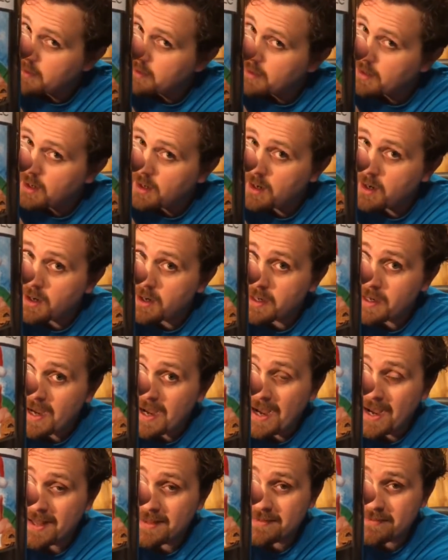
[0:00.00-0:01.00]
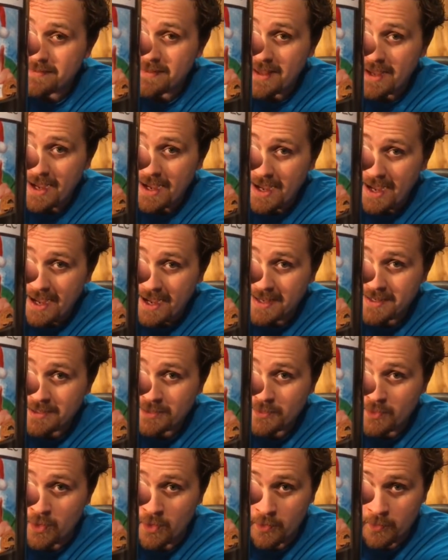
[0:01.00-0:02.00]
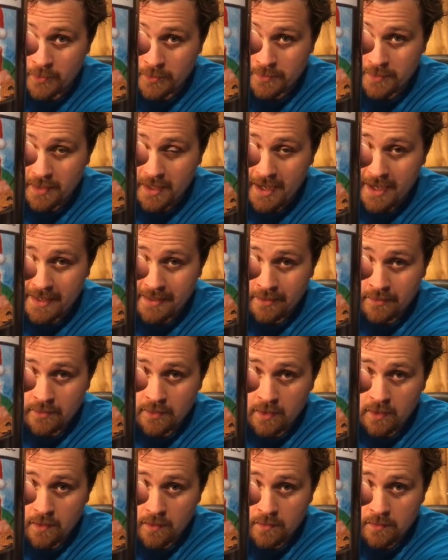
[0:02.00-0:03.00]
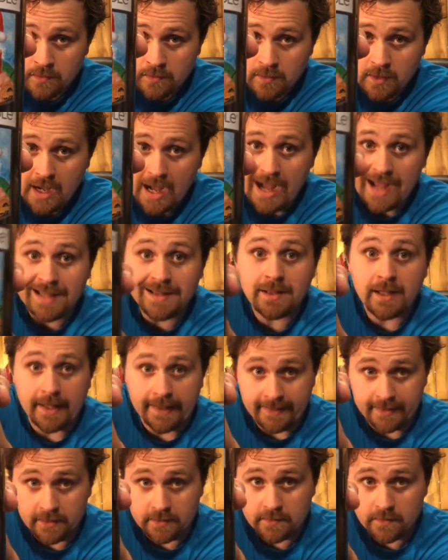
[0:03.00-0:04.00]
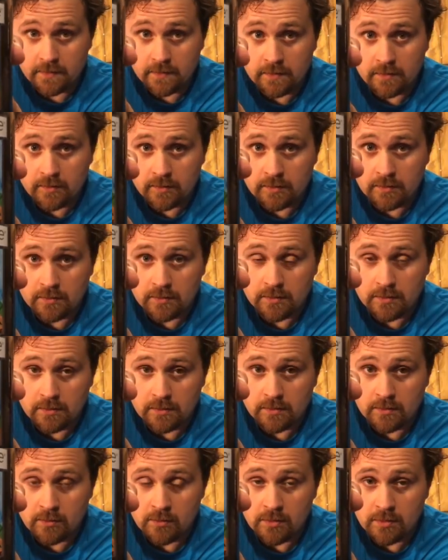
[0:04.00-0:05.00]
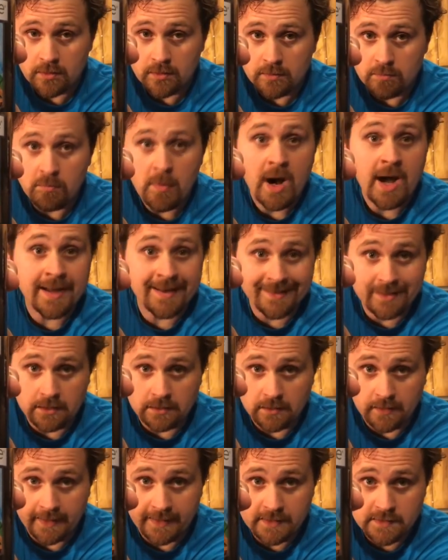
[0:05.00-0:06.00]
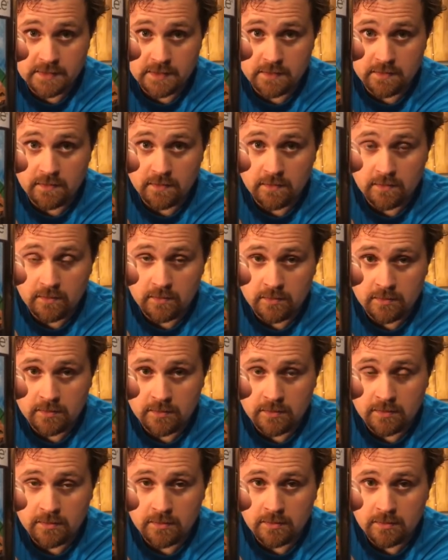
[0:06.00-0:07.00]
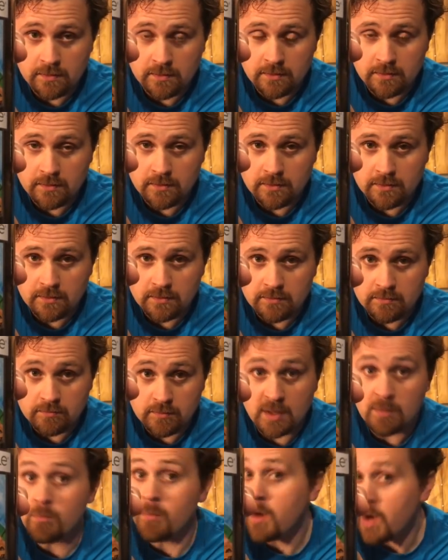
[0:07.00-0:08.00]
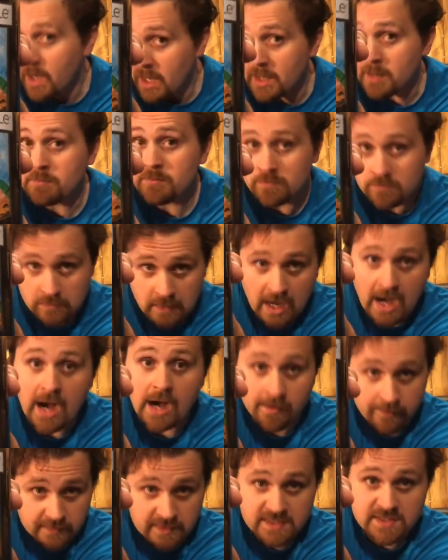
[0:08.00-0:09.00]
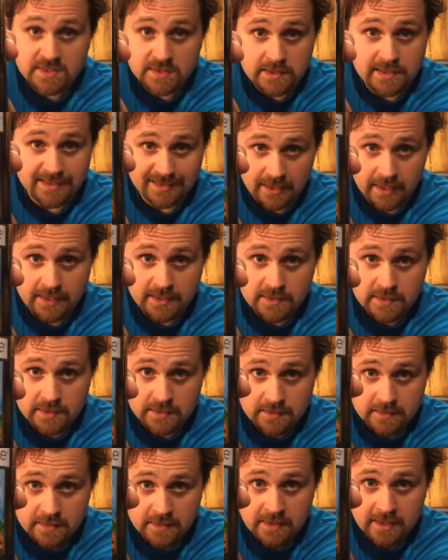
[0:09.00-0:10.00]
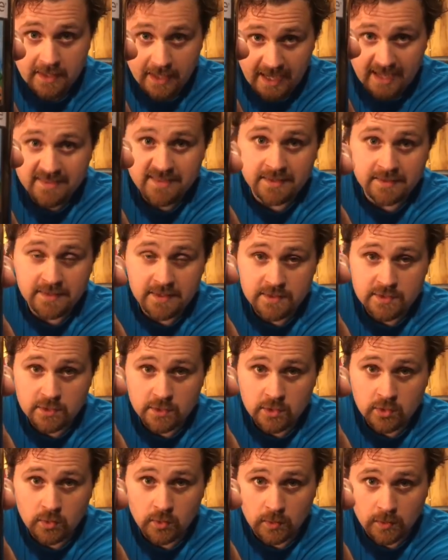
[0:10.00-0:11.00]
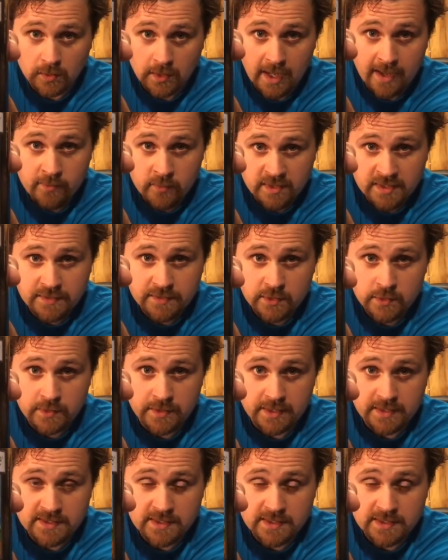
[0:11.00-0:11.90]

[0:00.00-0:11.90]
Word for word: Uh, I don't know. I don't know. I like it. Monica likes it. My mom obviously likes it. I think these are cool. I'm gonna do this.